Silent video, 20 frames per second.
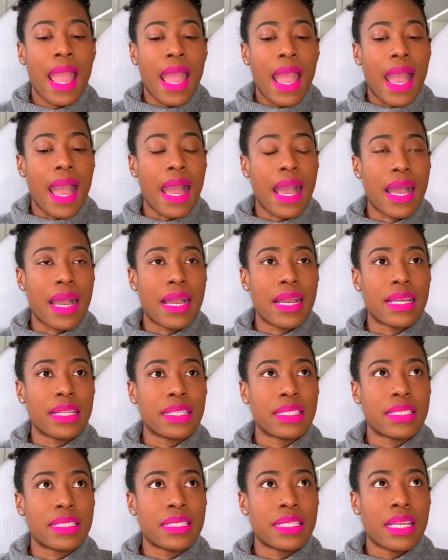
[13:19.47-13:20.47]

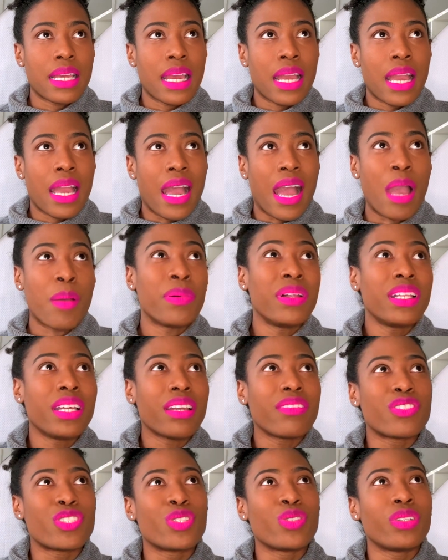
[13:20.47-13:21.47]
And I
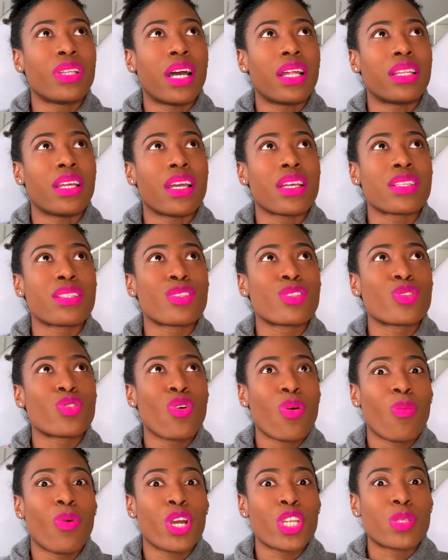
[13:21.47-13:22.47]
believe too that there's so
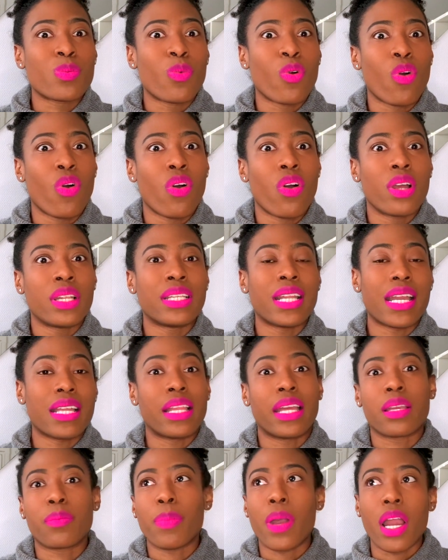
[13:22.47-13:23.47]
much more,
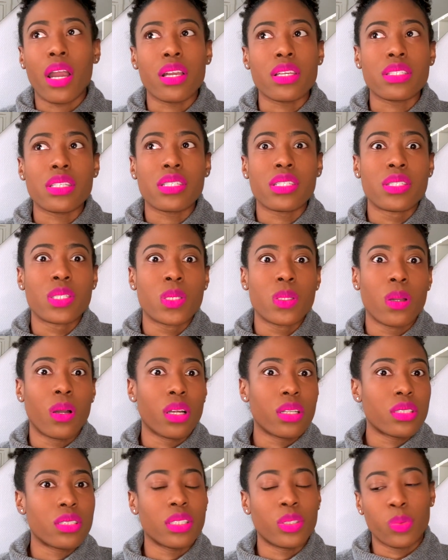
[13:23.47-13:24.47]
like Paris is
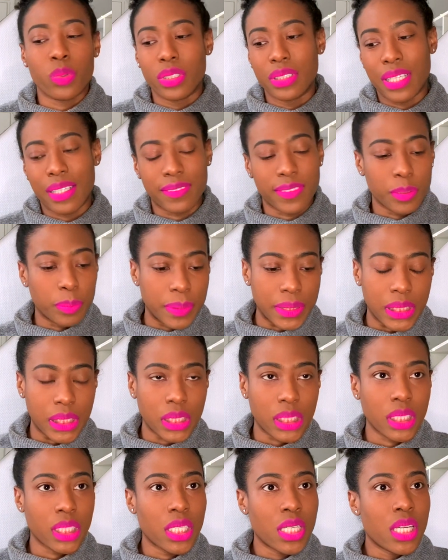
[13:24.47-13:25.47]
not, it will never
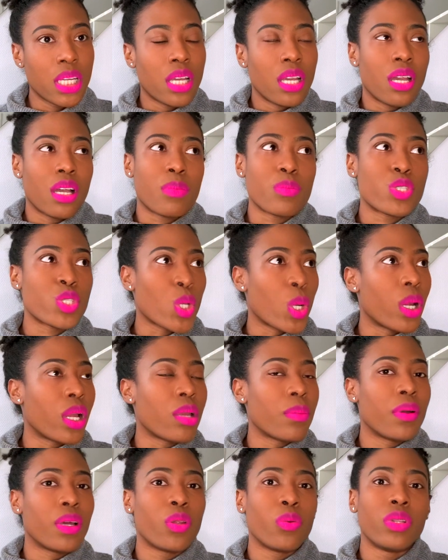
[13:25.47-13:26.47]
be, I'm sorry,
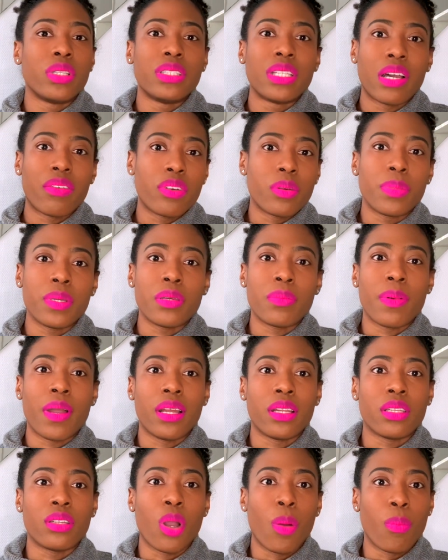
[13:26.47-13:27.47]
but it will never be my
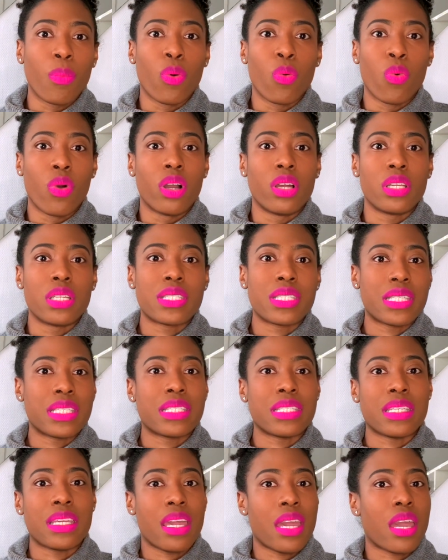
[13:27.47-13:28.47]
#1
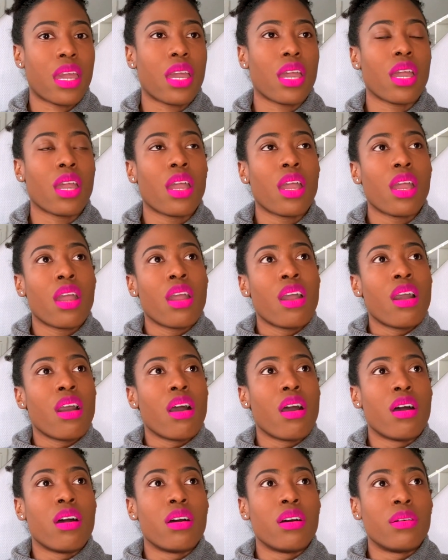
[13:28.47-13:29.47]
city here,
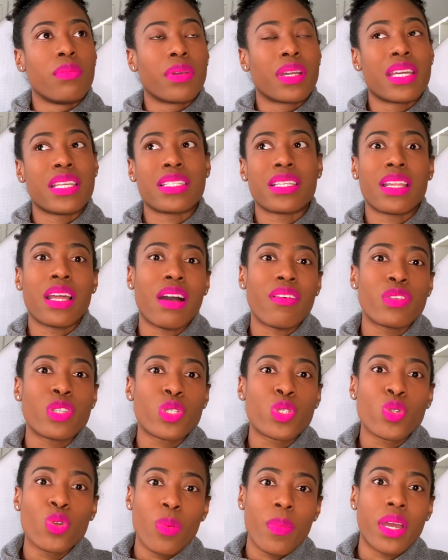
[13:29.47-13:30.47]
because it has
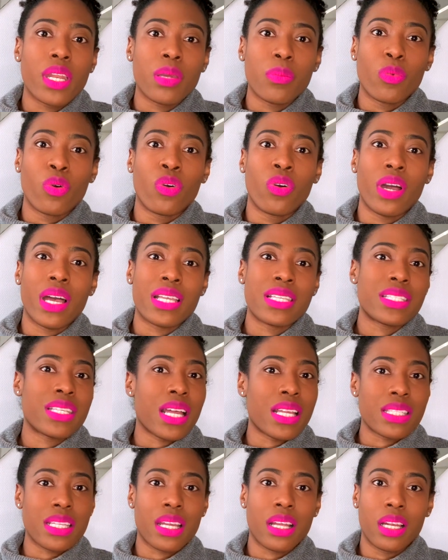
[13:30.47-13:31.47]
so many more
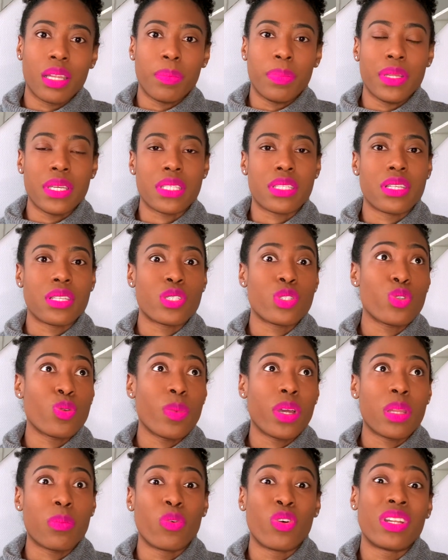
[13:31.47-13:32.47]
aesthetically pleasing, so
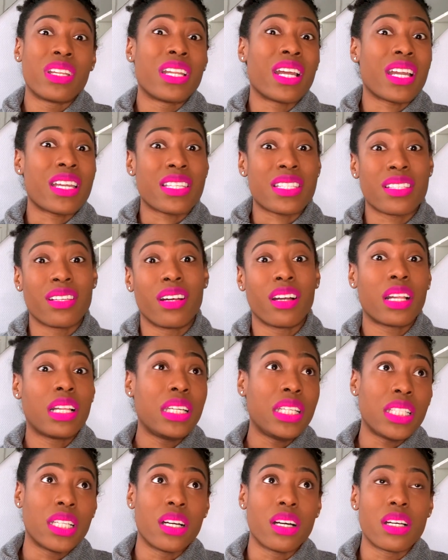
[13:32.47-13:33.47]
many more nicer,
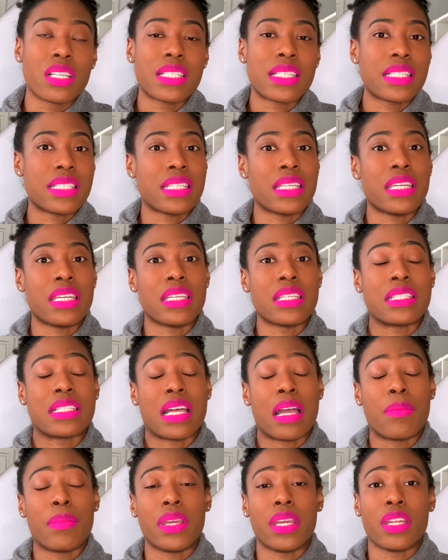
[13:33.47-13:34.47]
cleaner cities.
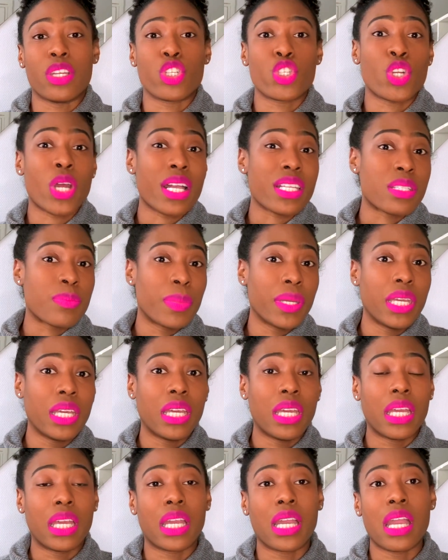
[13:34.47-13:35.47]
I mean,
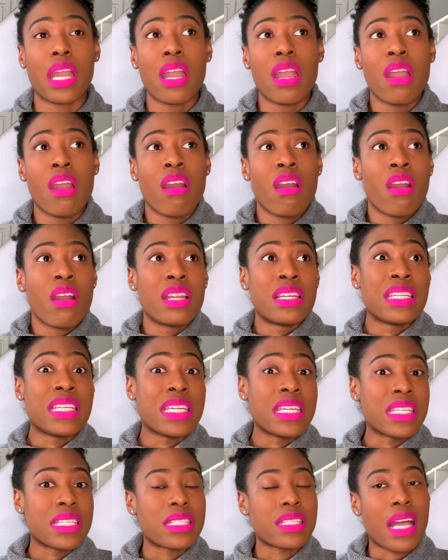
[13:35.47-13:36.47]
Strasbourg,
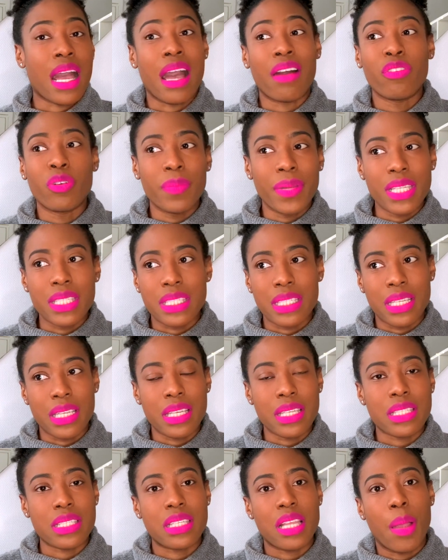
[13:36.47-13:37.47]
Nice. I haven't been to
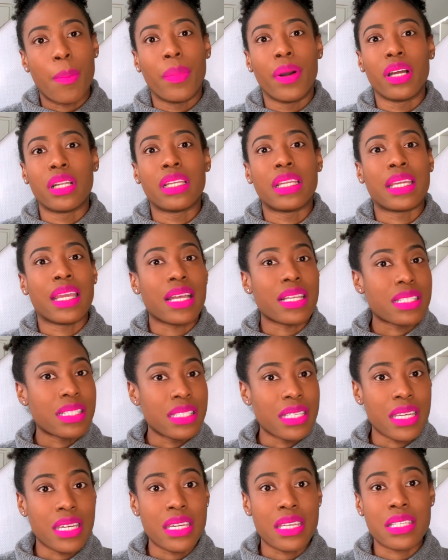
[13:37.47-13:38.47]
Nice, but yes,
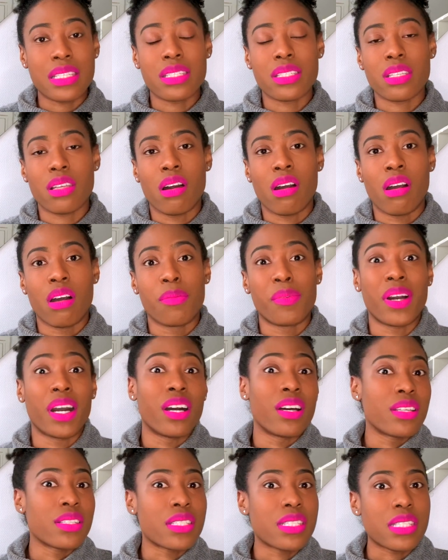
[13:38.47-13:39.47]
Nice,
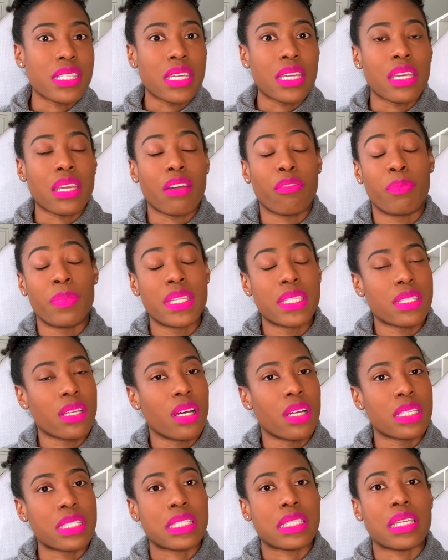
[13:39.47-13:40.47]
Annecy. I've been to
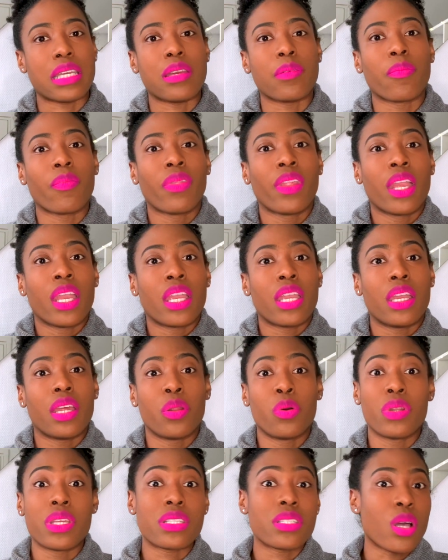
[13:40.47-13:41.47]
Annecy. You
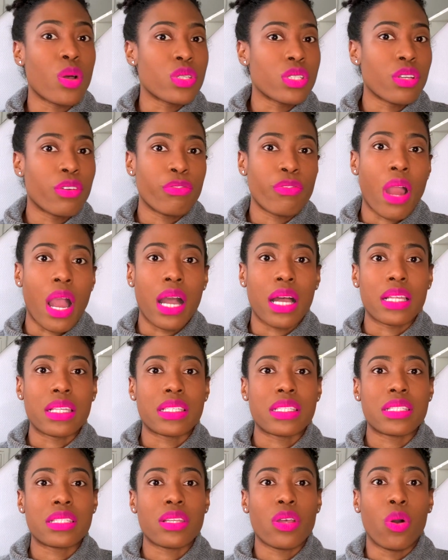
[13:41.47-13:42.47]
know, the south of
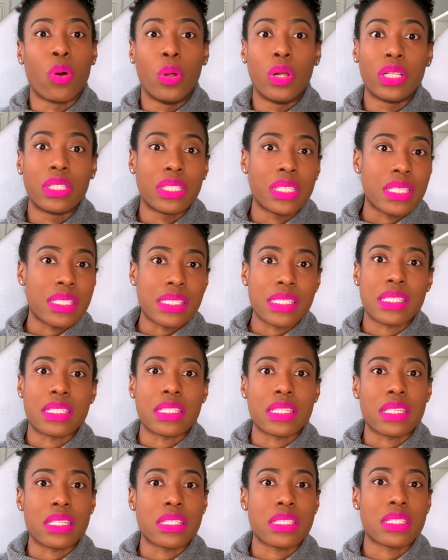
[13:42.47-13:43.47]
France. All these
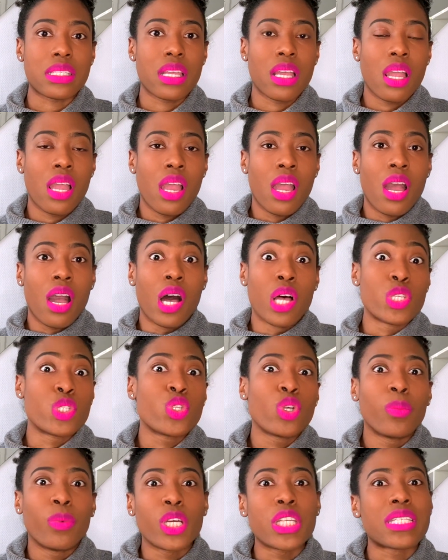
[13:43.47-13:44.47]
cities are so
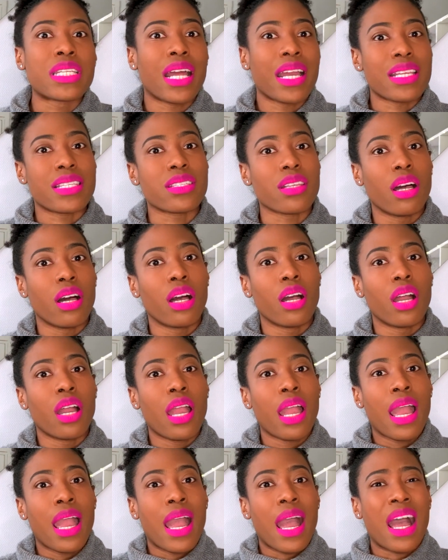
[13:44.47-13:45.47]
much nicer,
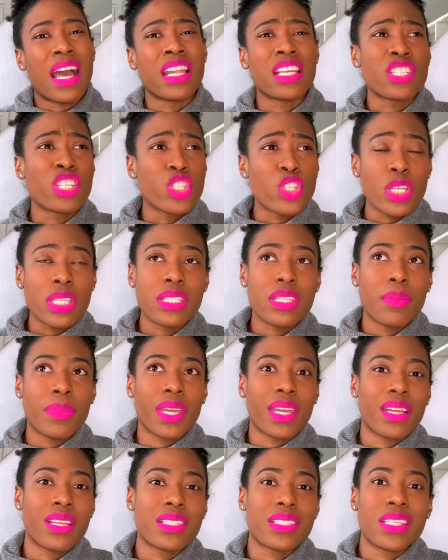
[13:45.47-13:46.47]
and it's interesting
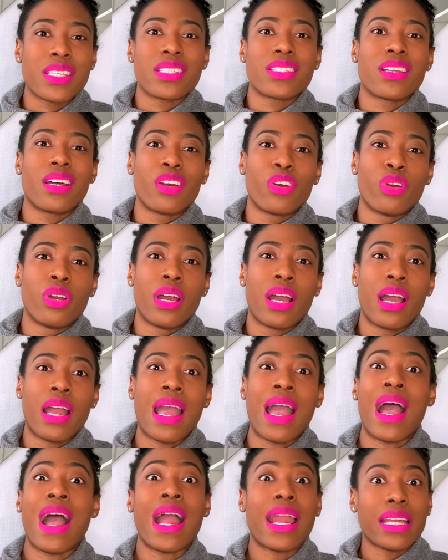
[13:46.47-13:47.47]
because these are
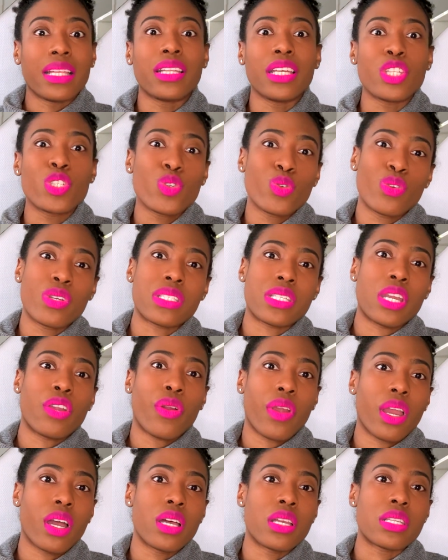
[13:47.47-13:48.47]
highly tourist
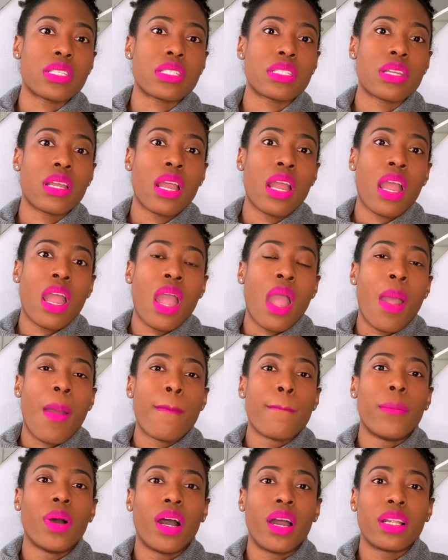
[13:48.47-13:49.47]
areas.
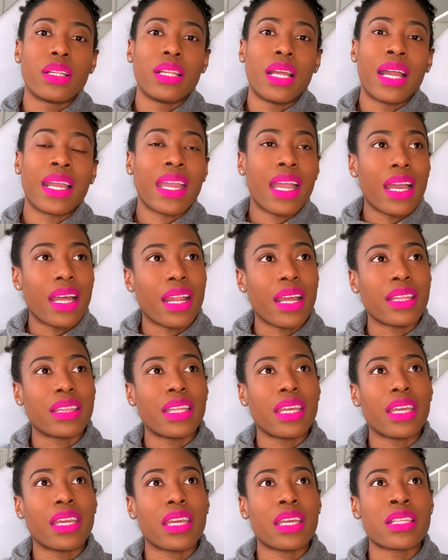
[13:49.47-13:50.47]
But again, I
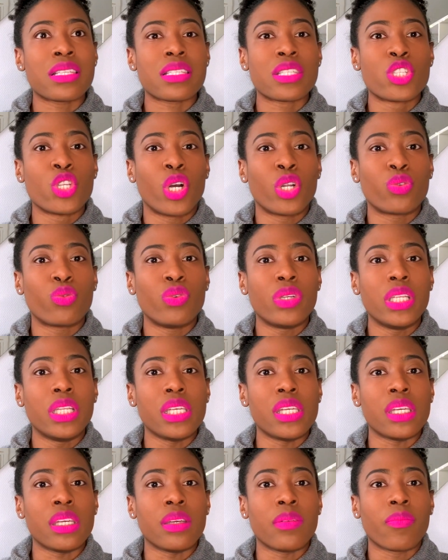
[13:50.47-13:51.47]
think it's not
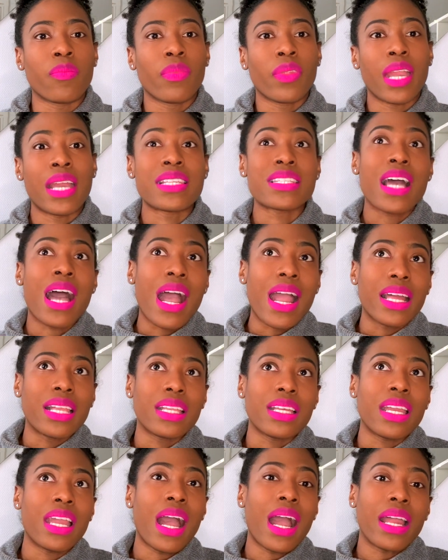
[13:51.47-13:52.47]
really. It's
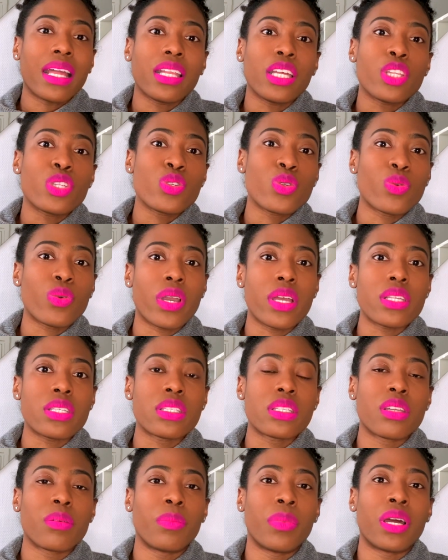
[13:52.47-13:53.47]
highly
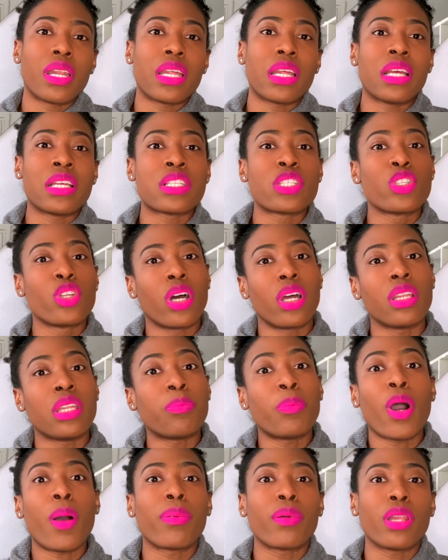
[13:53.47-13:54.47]
tourist, but it's not the
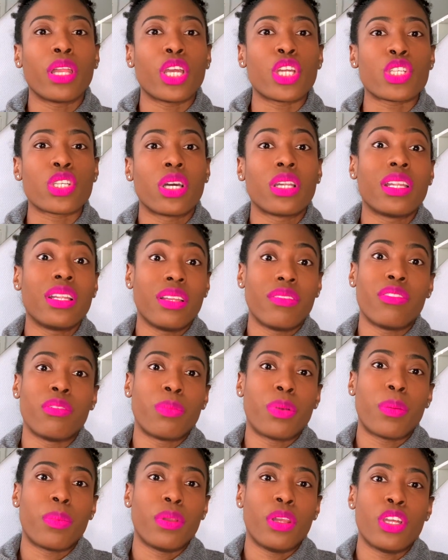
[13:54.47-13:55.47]
population. The living
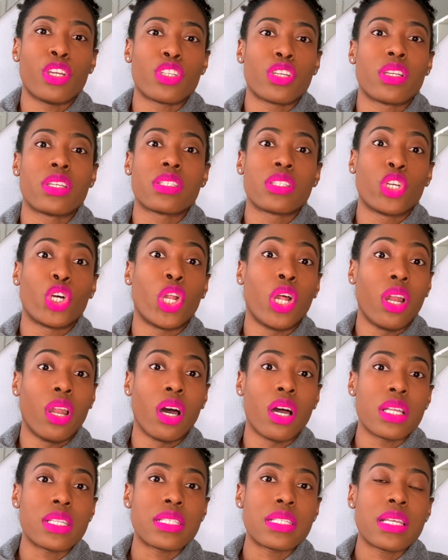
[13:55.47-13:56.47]
population is not a
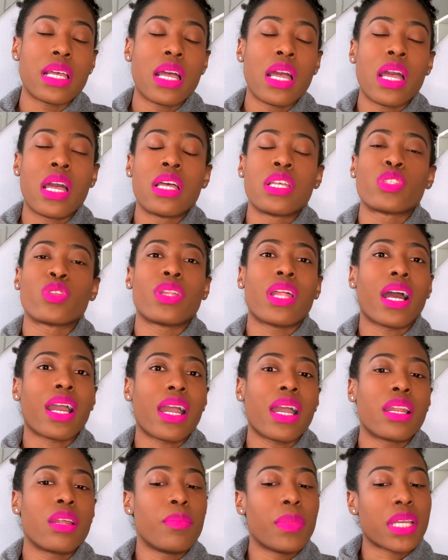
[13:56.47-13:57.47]
lot, so that
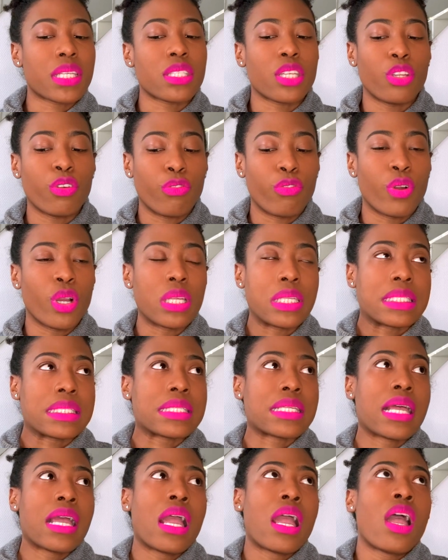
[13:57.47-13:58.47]
kind of makes a difference.